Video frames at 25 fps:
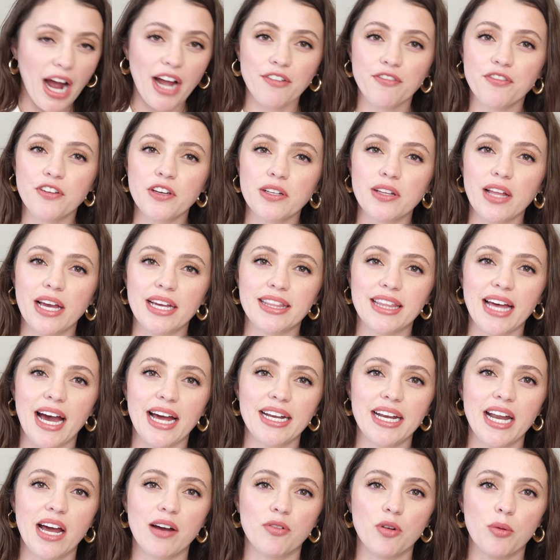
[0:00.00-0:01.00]
I feel like that
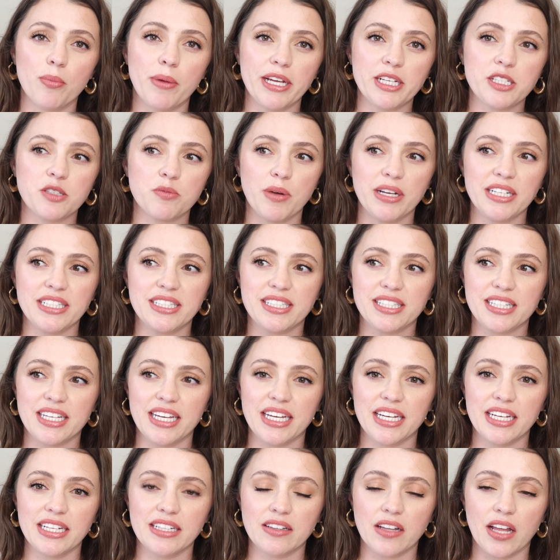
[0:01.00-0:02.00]
never makes my
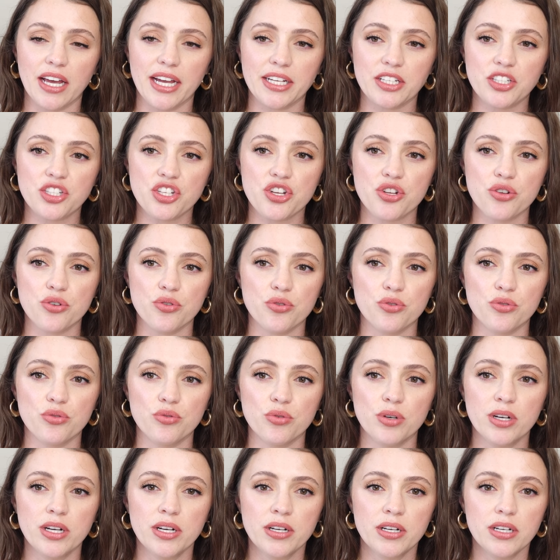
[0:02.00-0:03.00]
skin like
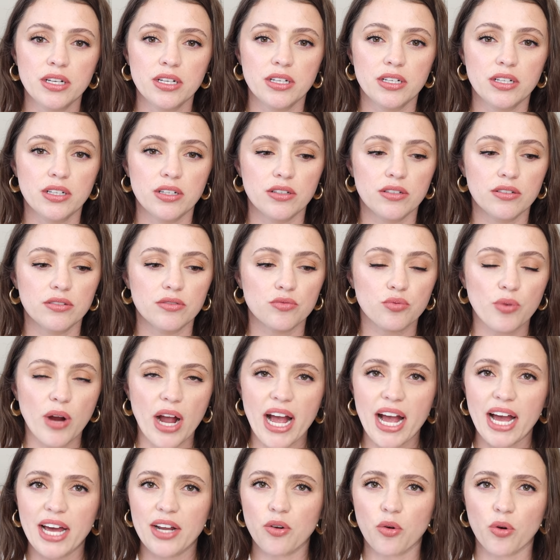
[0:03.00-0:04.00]
too
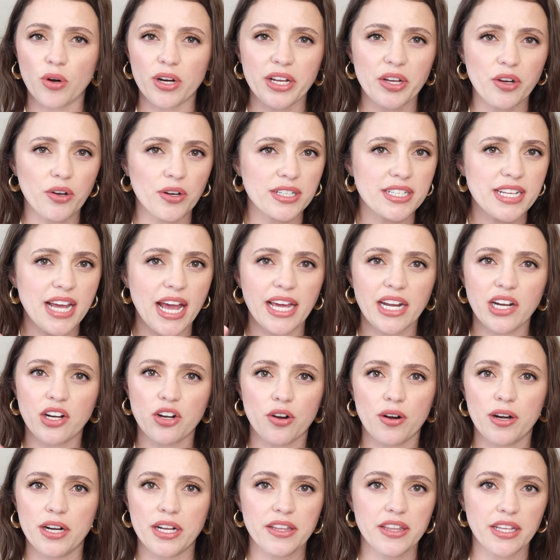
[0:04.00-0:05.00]
red or irritated
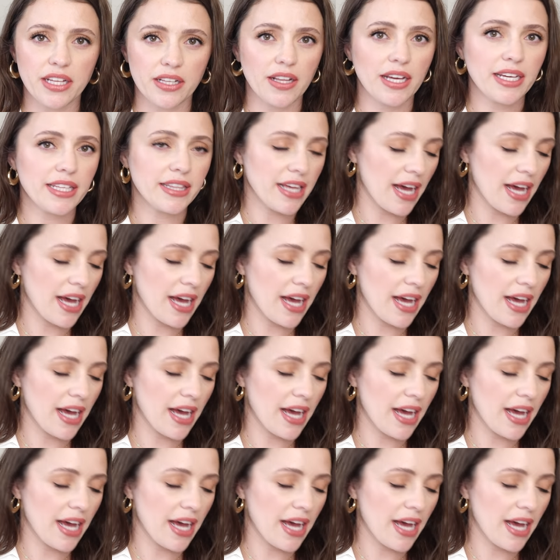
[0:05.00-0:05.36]
or anything like